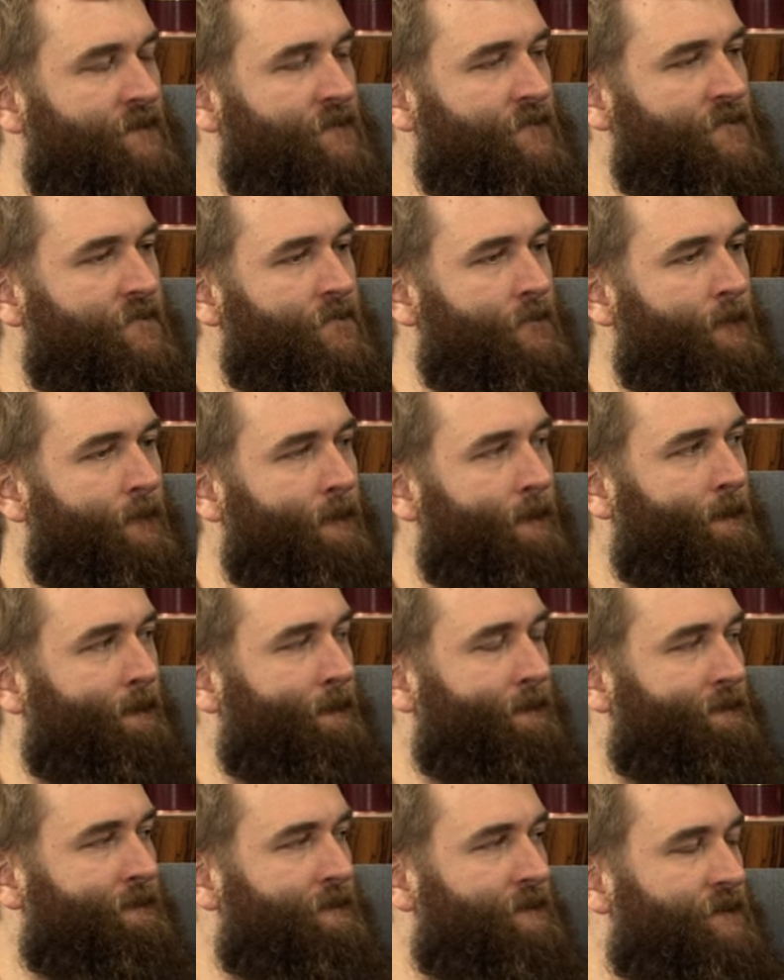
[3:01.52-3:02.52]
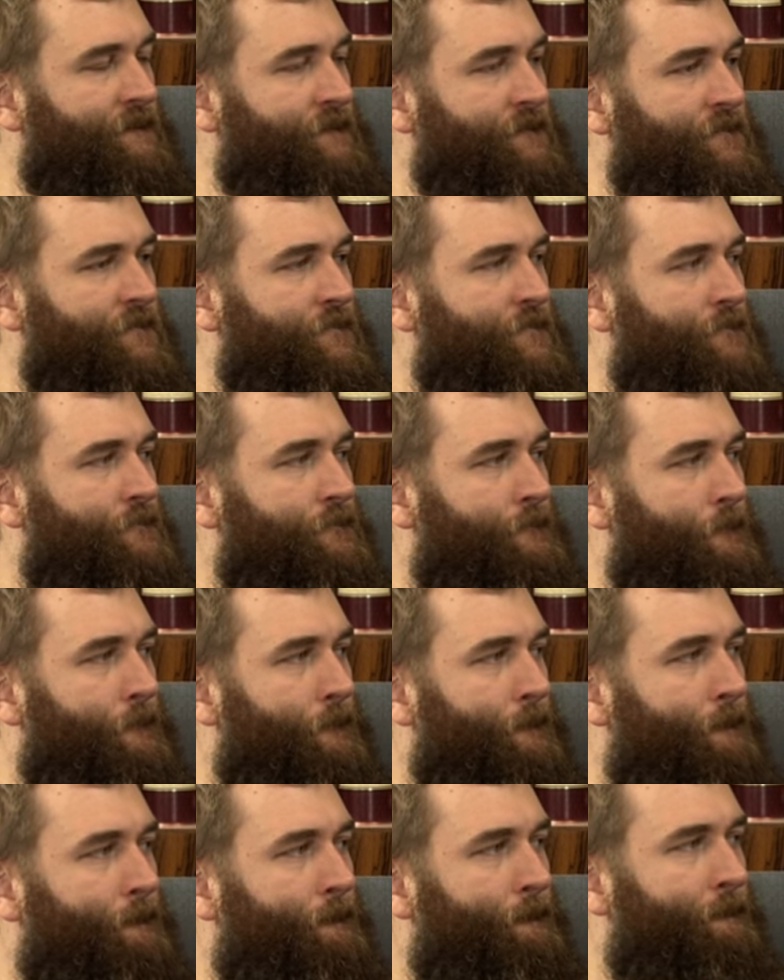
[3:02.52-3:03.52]

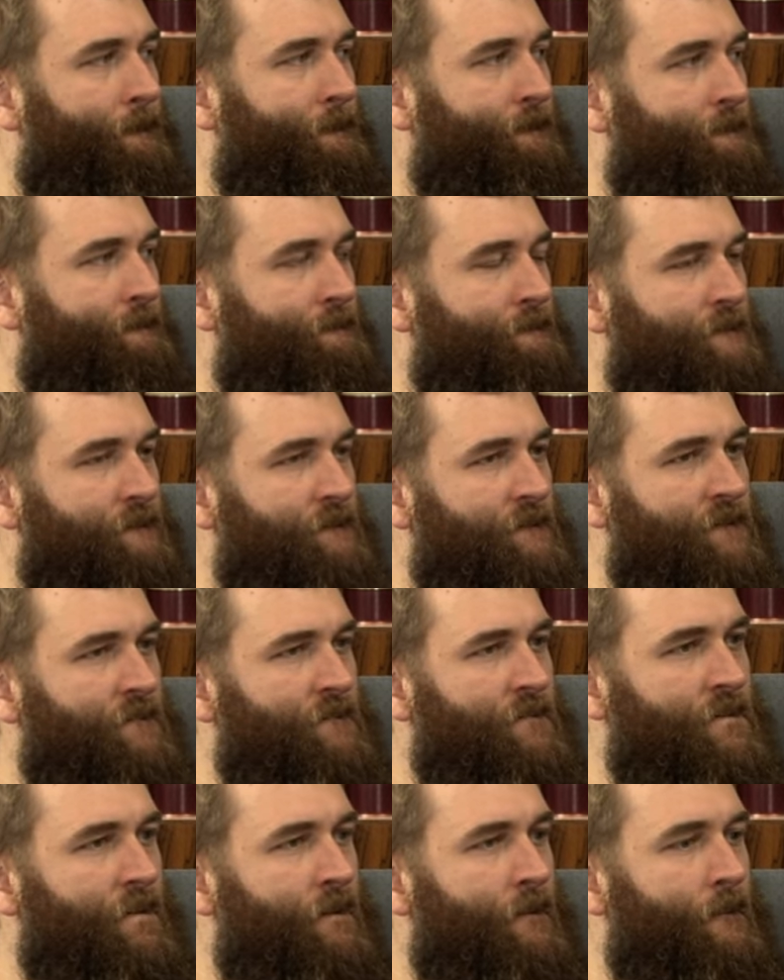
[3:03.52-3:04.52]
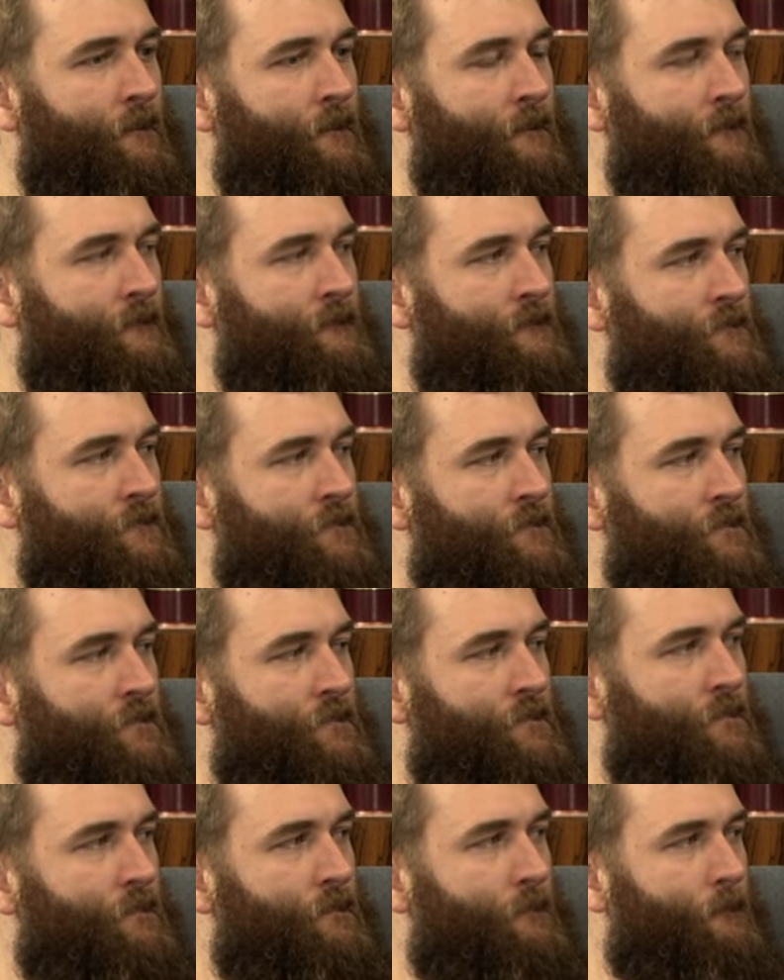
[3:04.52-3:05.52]

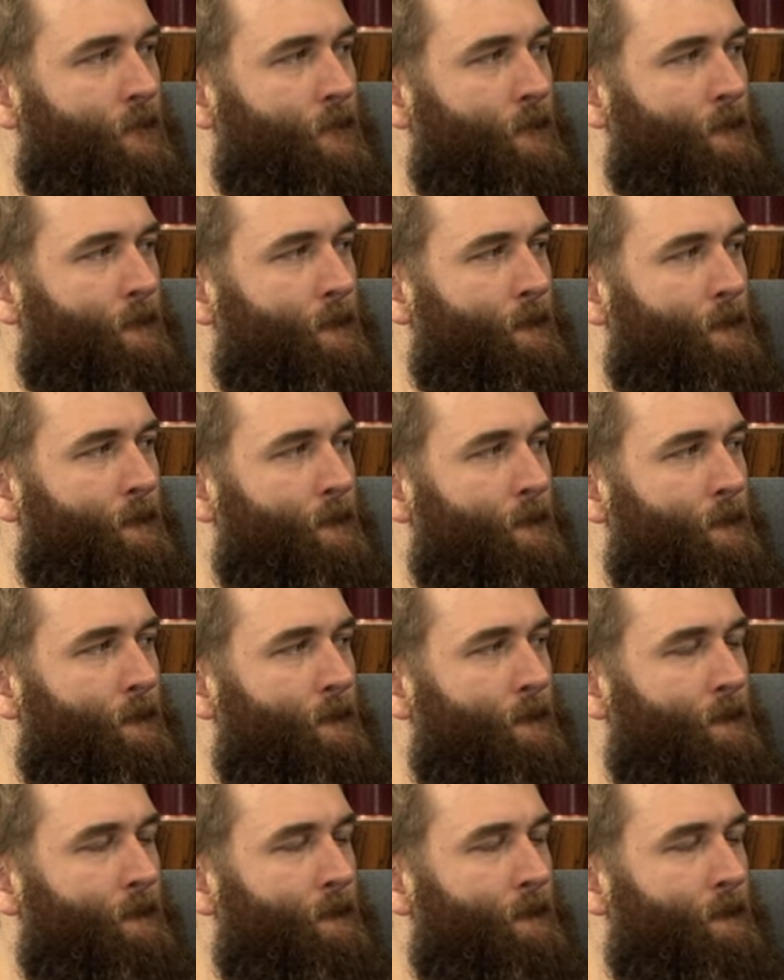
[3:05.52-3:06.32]
(silent)